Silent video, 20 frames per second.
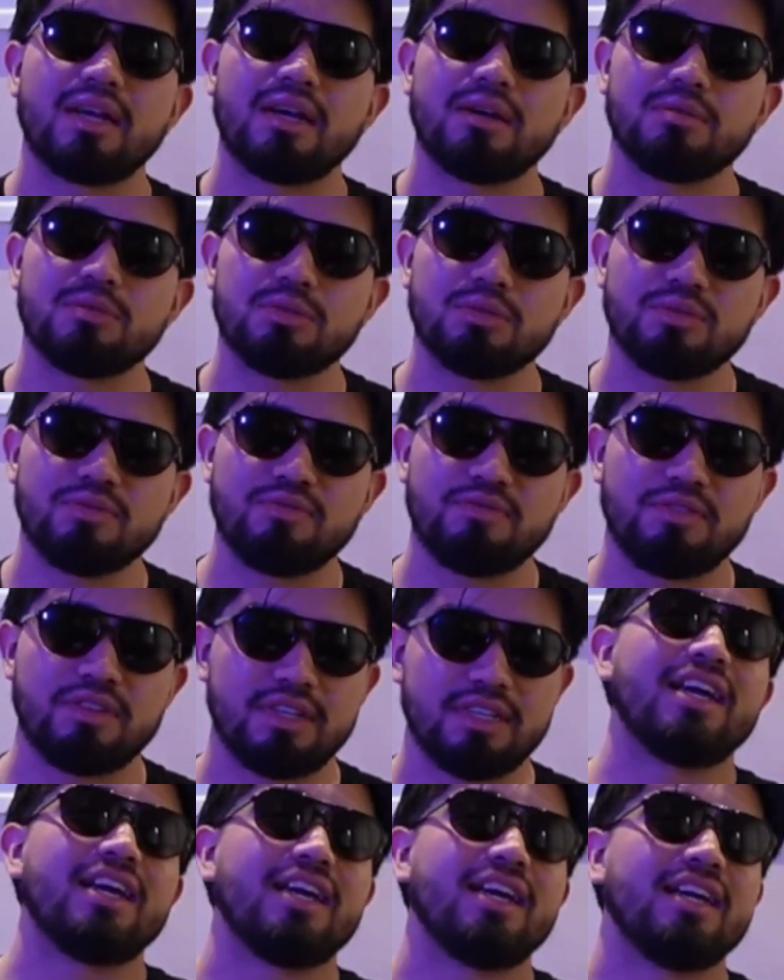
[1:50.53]
I was doing
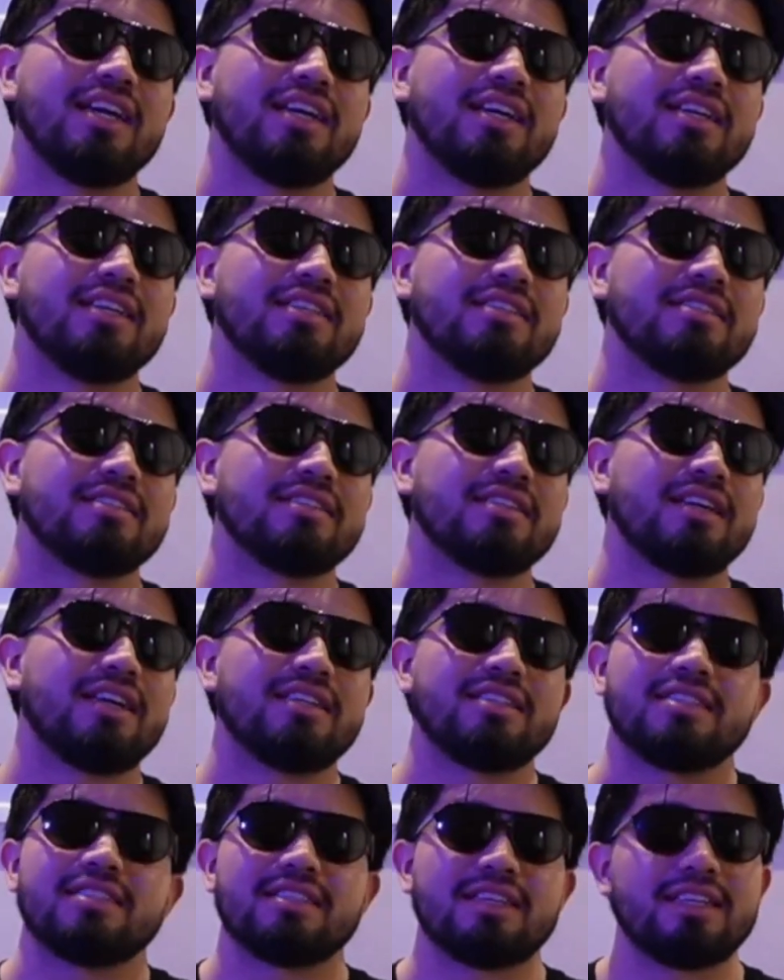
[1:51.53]
fitness, and I
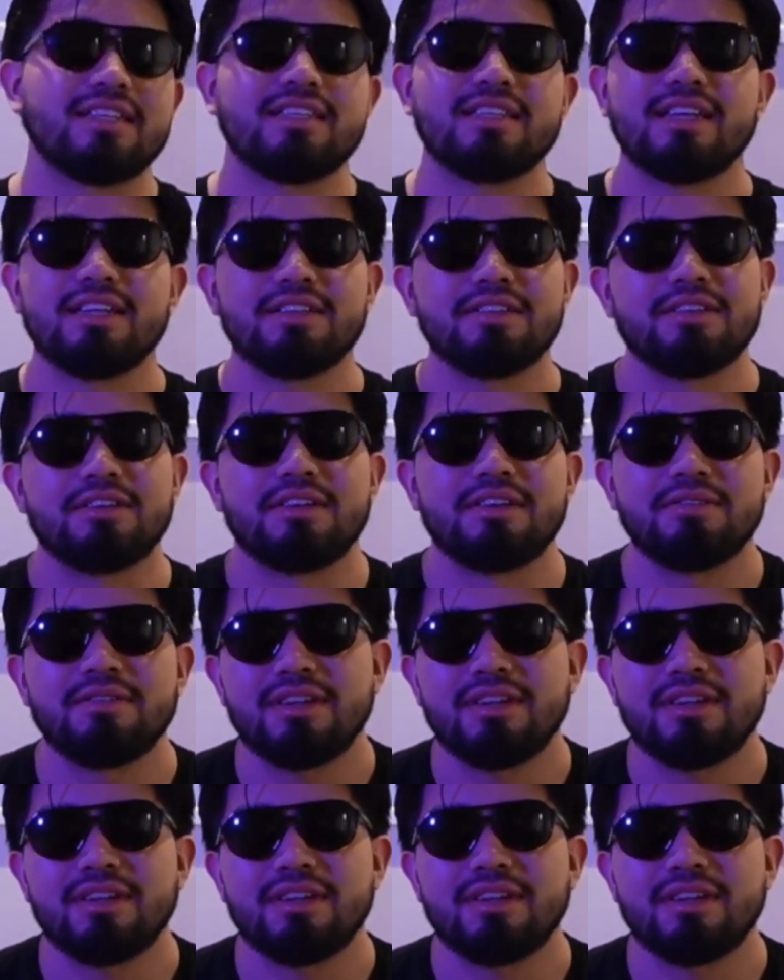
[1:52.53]
don't know,